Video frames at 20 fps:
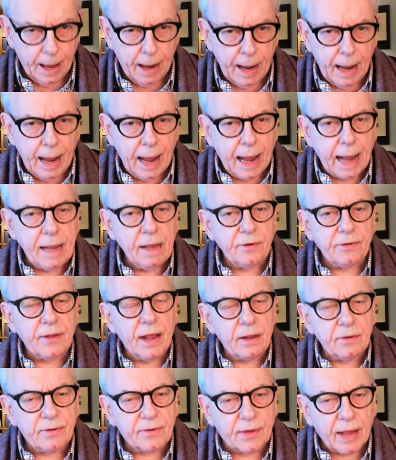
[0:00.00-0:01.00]
he has then
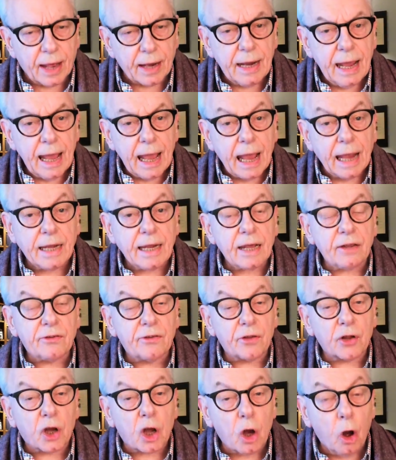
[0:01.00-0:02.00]
said it is the
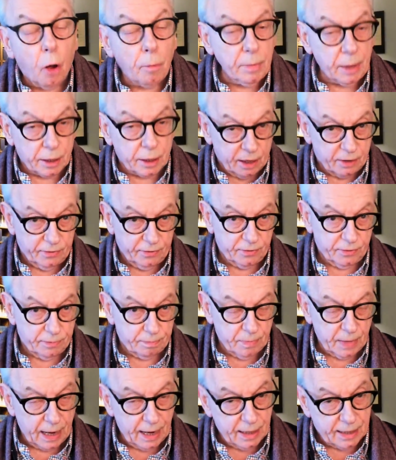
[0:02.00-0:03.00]
communists,
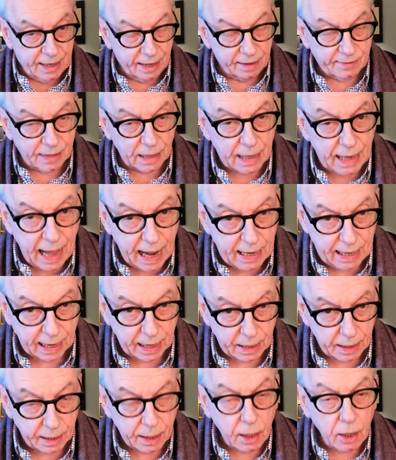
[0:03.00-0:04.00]
it is
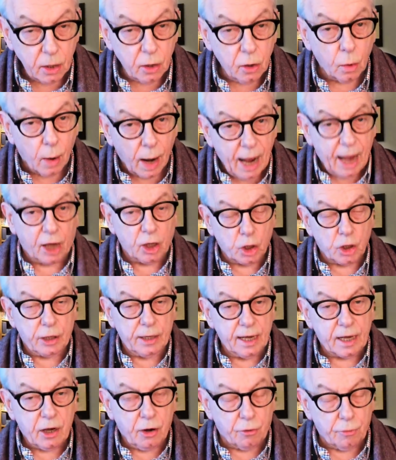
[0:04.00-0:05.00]
Lenin who actually
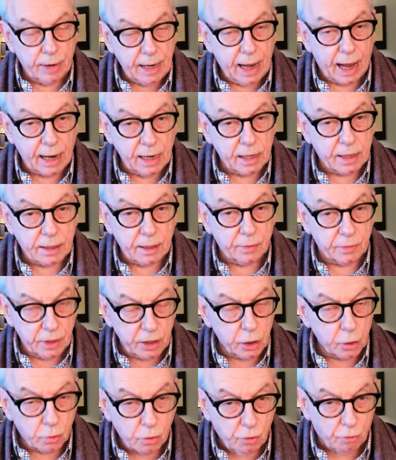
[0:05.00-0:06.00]
create the
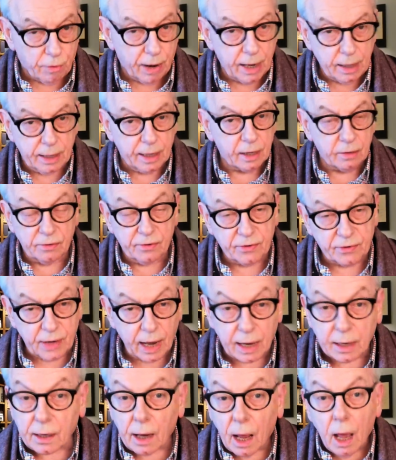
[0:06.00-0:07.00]
Ukrainian
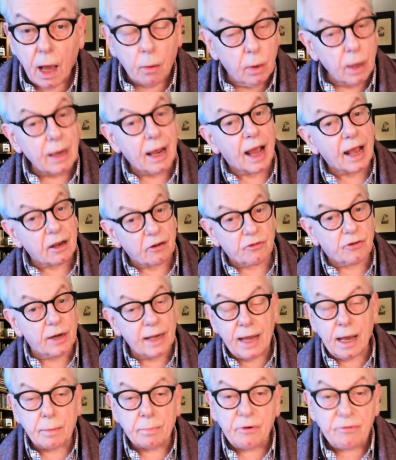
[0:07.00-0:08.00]
state. Well, actually,
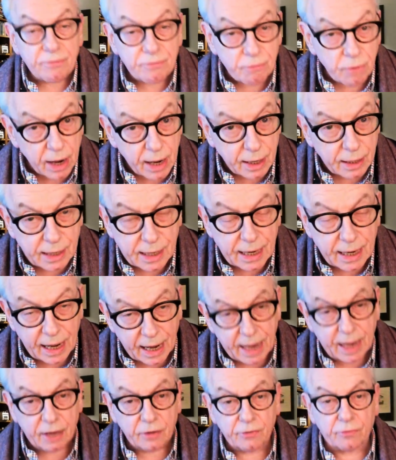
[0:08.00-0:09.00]
I'm afraid he
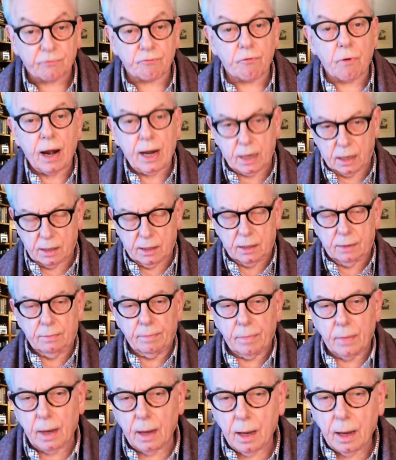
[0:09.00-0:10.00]
is right.
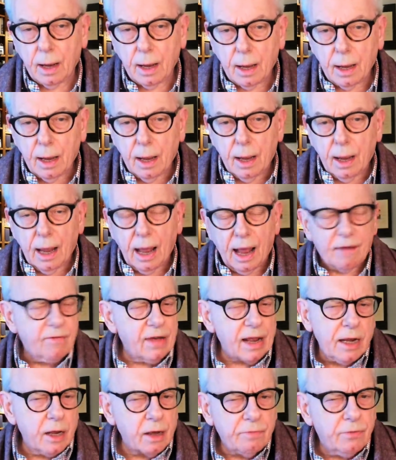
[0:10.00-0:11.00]
Have
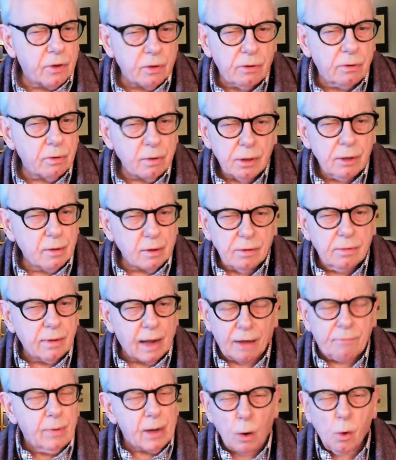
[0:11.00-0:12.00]
any of you, have
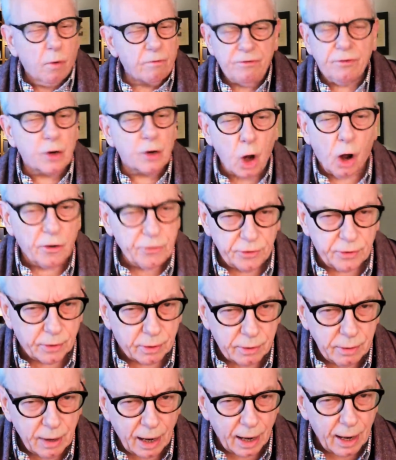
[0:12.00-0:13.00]
we all forgotten
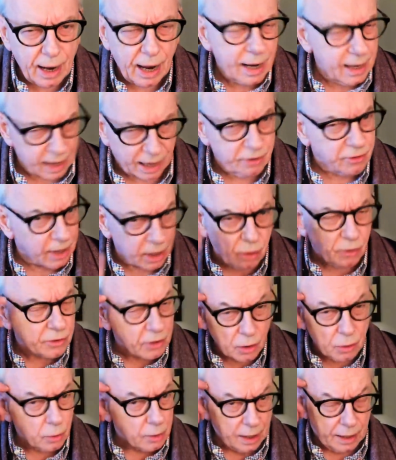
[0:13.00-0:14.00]
I actually got to
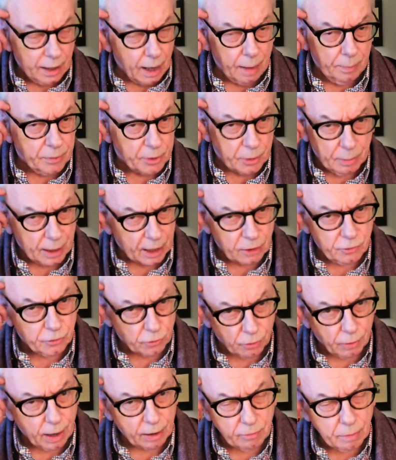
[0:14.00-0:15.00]
look it up to make
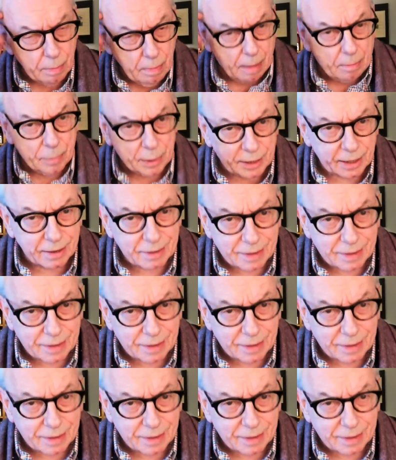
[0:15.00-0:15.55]
sure I remembered it